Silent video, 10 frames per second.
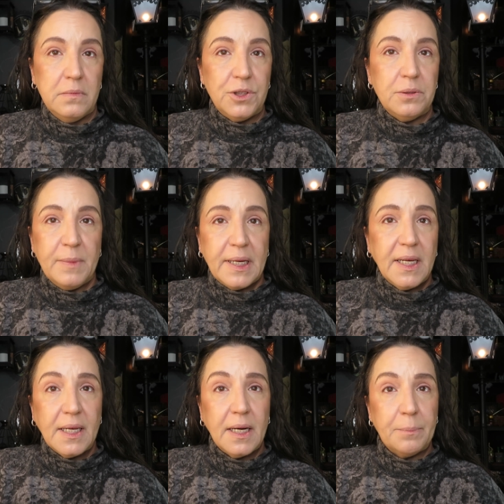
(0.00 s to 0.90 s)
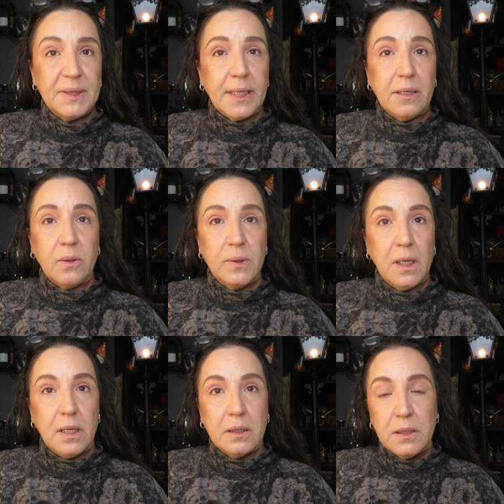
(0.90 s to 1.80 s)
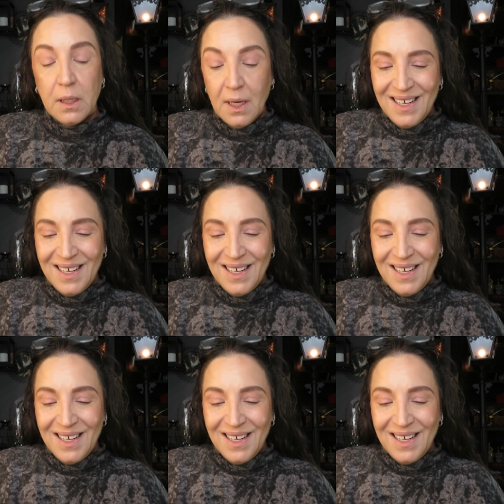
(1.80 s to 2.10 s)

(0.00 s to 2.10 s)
Just making it up as I go along.